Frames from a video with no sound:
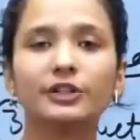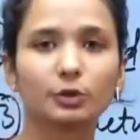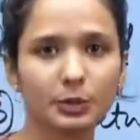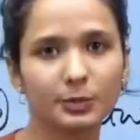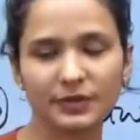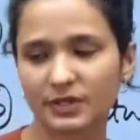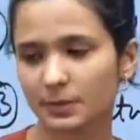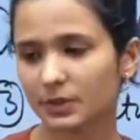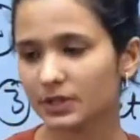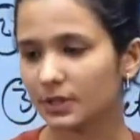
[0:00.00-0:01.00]
from the
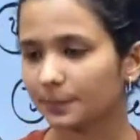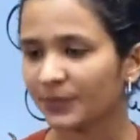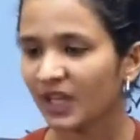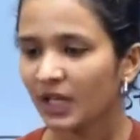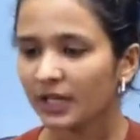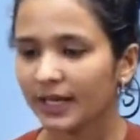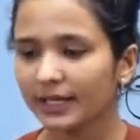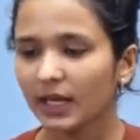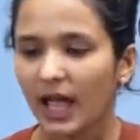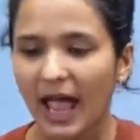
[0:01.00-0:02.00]
previous person,
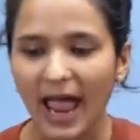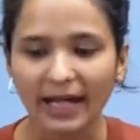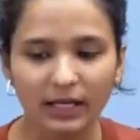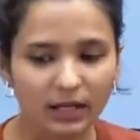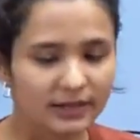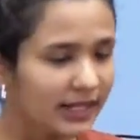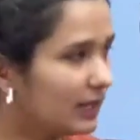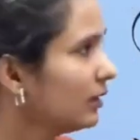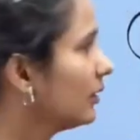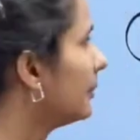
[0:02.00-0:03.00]
right? And then